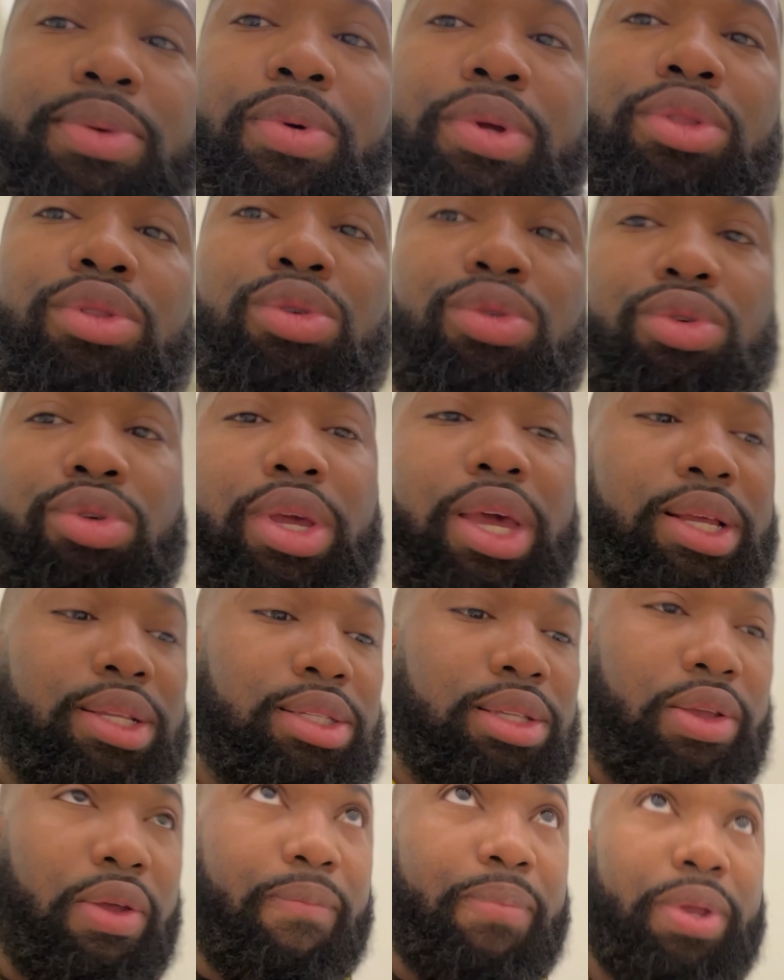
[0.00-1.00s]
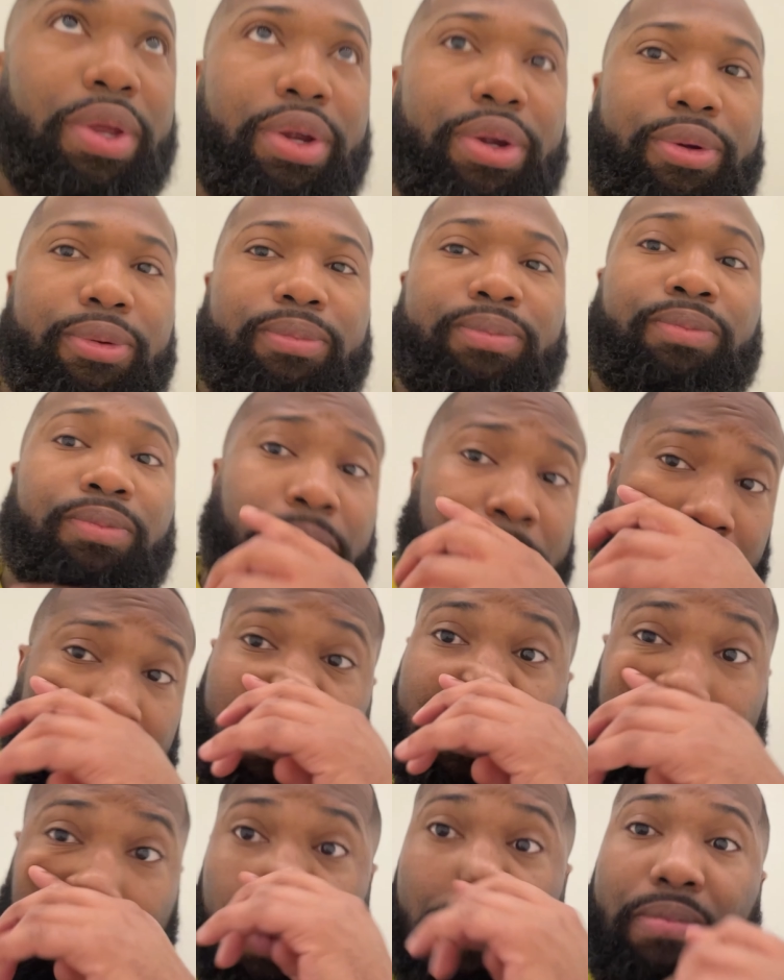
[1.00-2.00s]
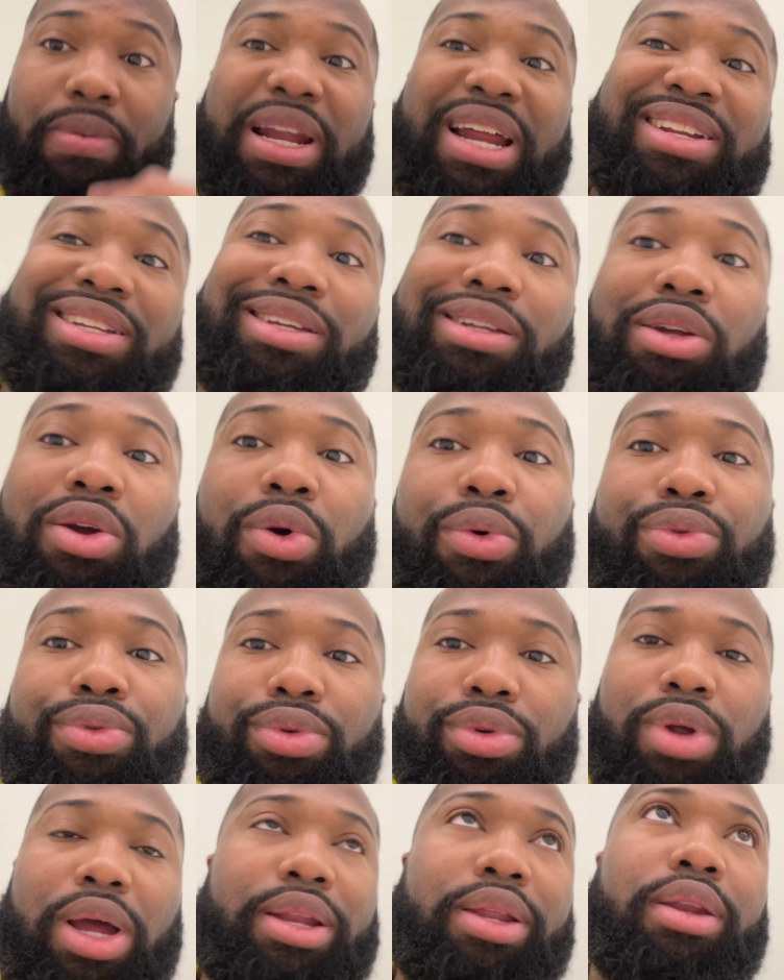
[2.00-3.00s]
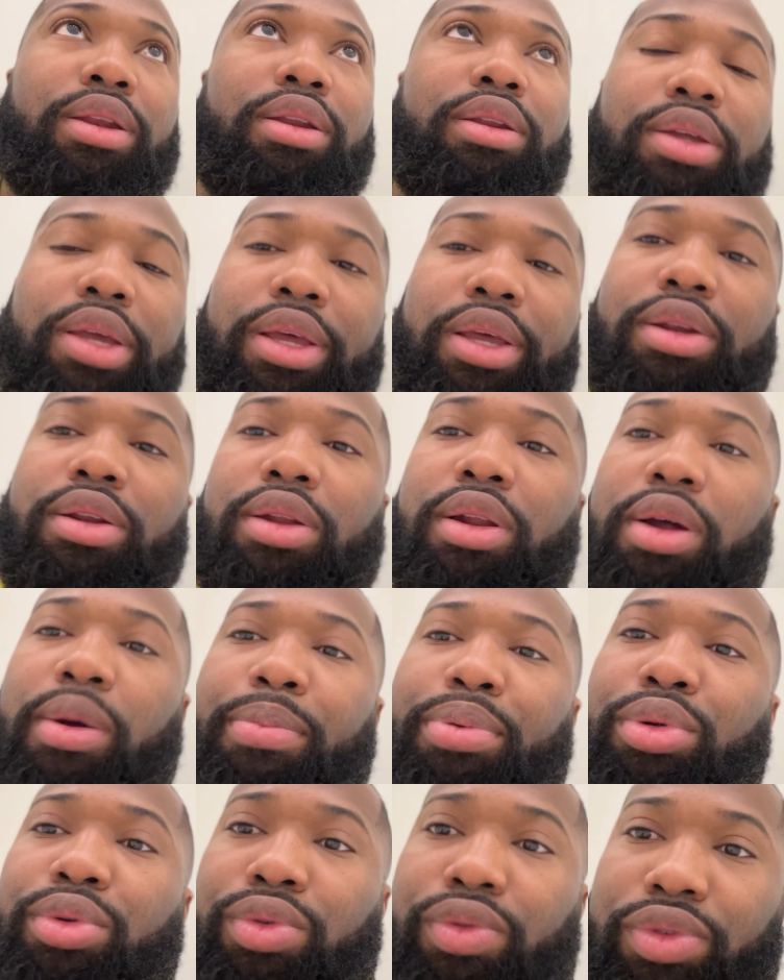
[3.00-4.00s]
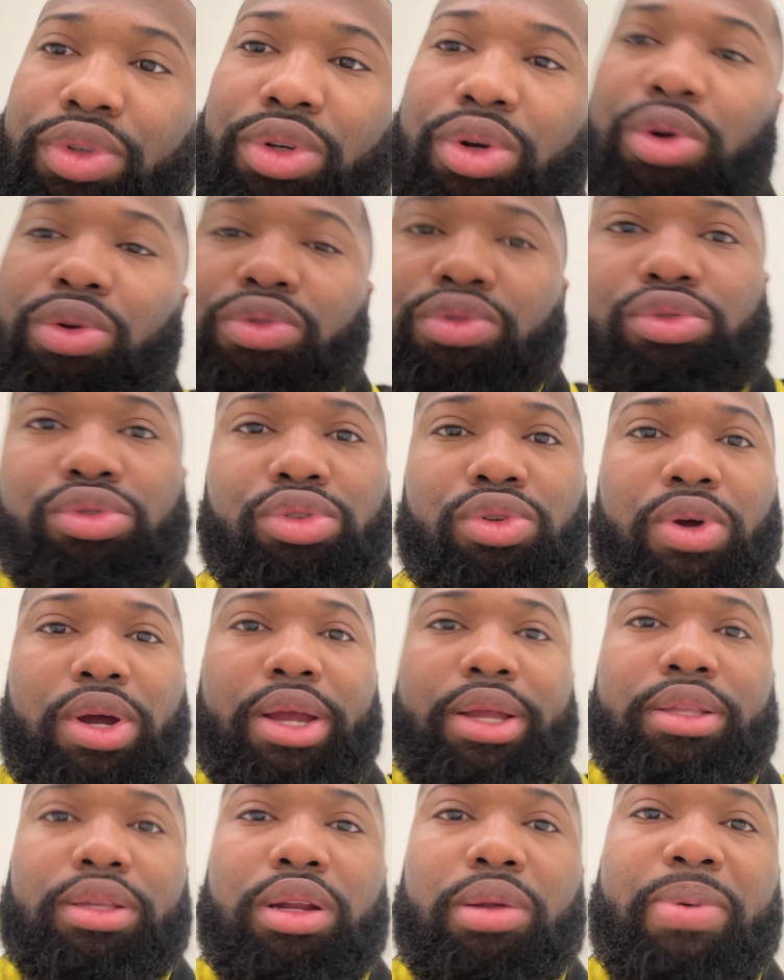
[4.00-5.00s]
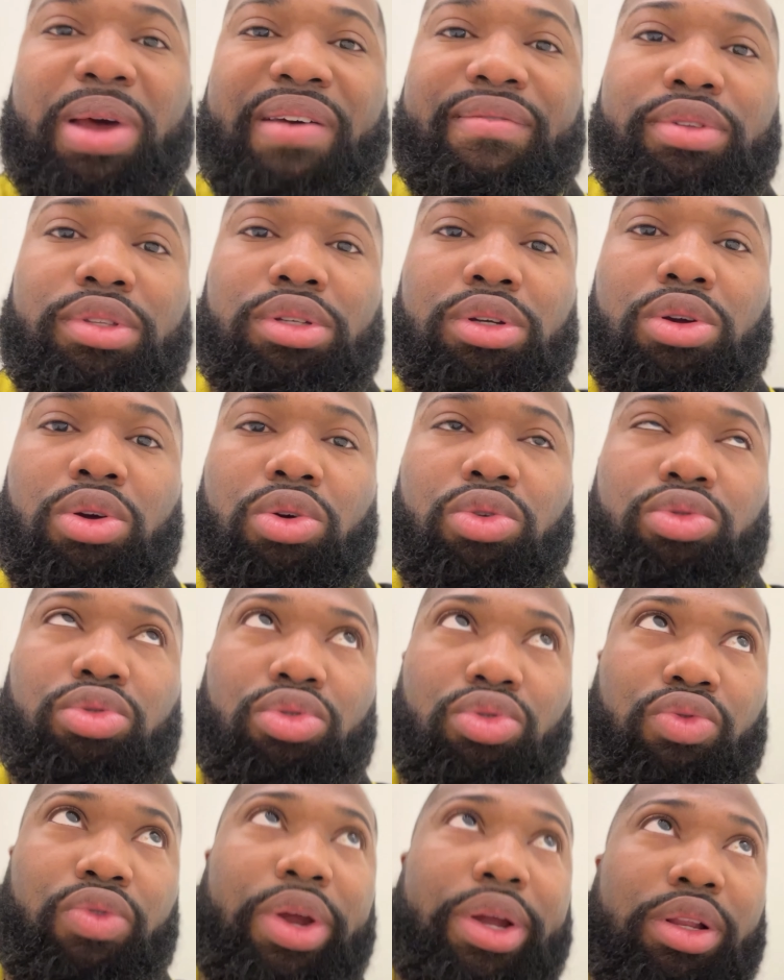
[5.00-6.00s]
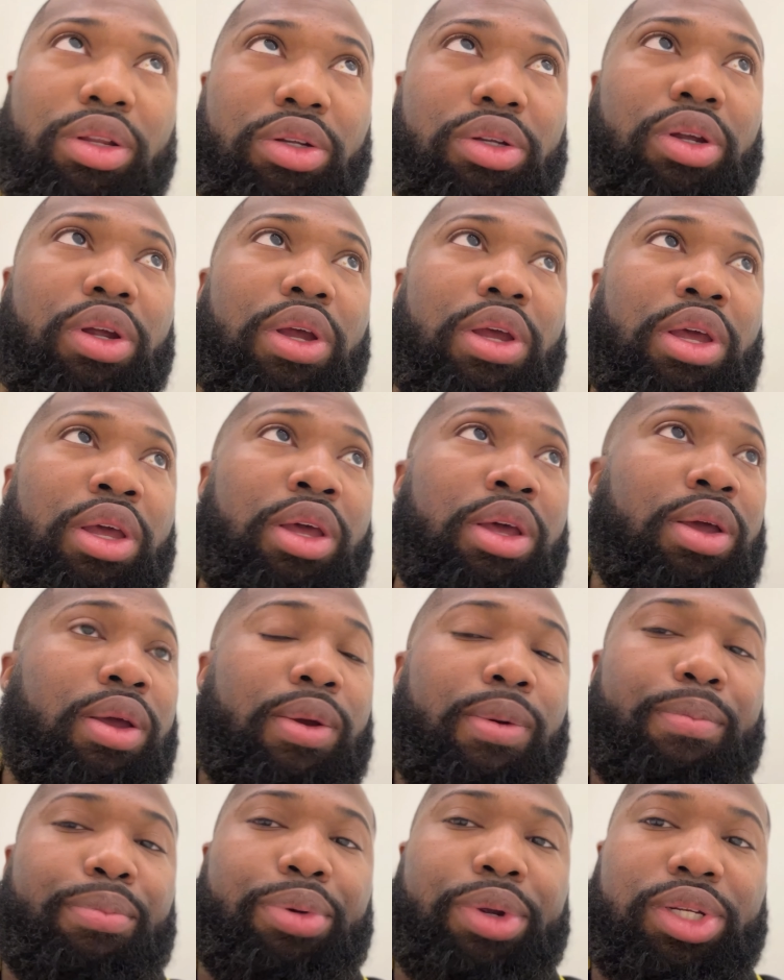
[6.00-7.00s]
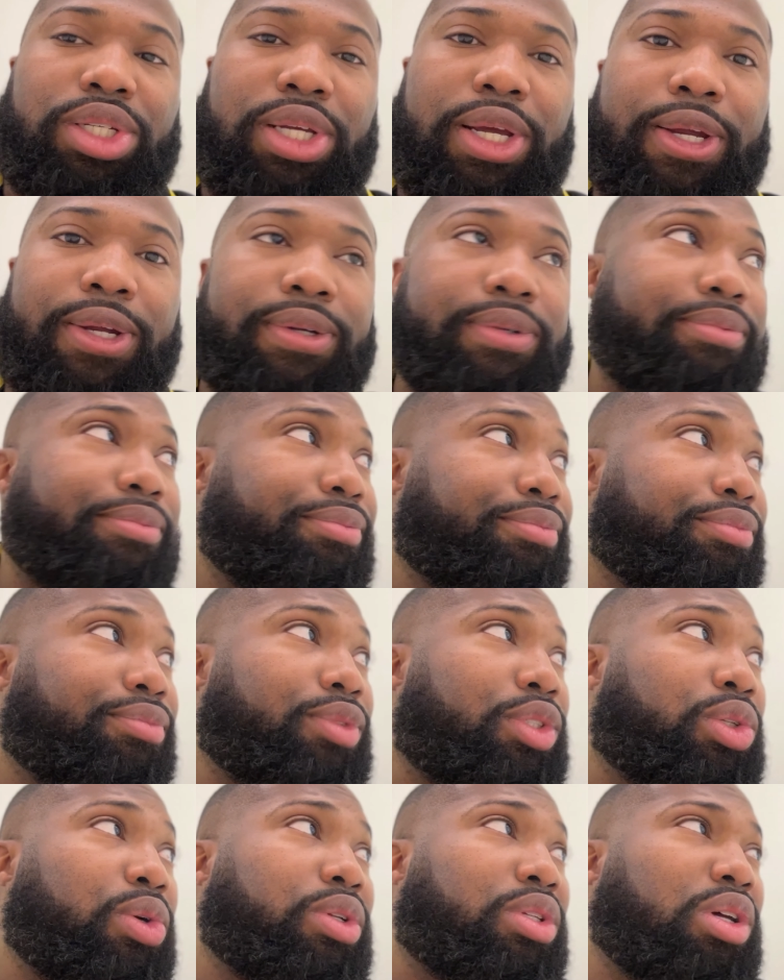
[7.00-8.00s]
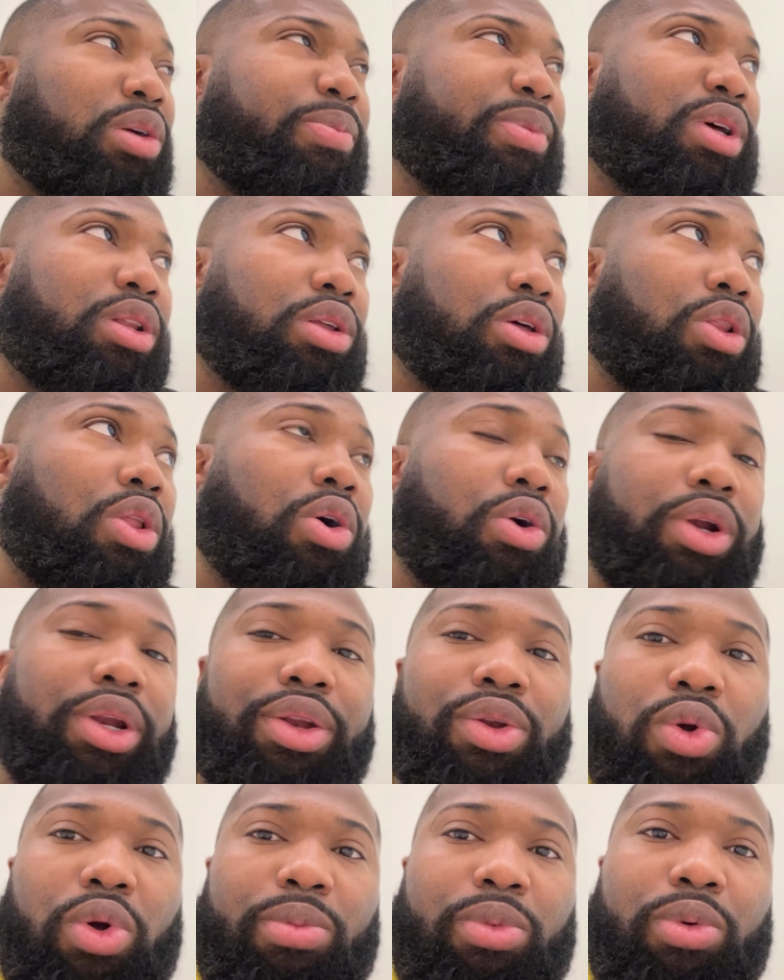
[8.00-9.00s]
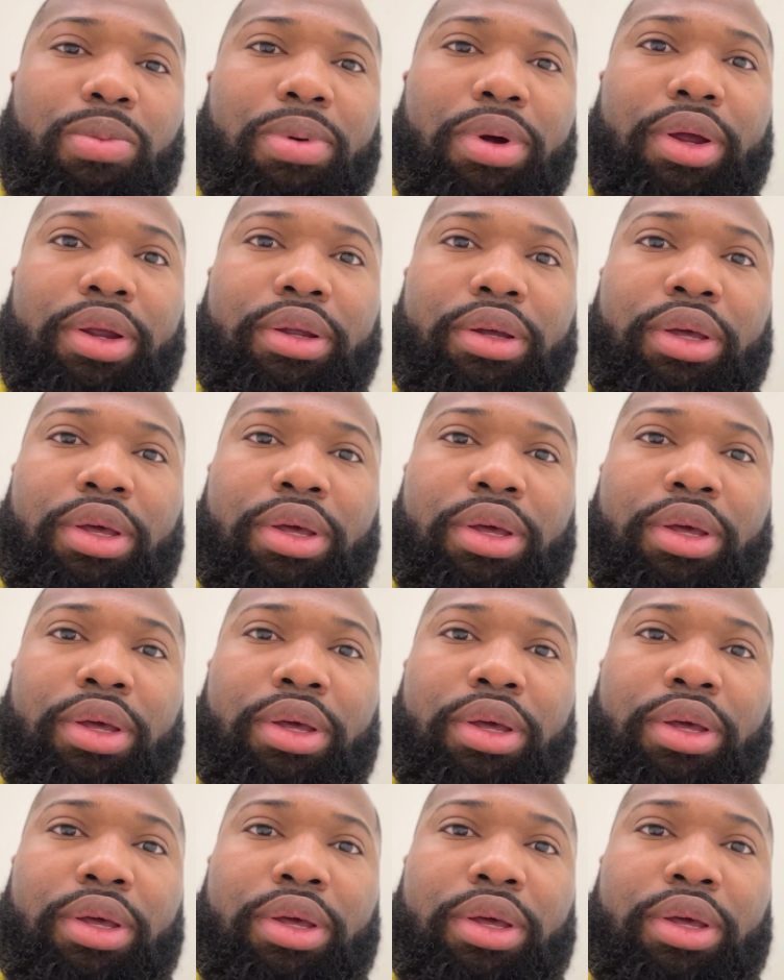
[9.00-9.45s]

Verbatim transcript: went through KCM here, but I didn't go through, I didn't get approved to go through. So I ended up having to go through regular pre-check. So it took me a little longer than normal, but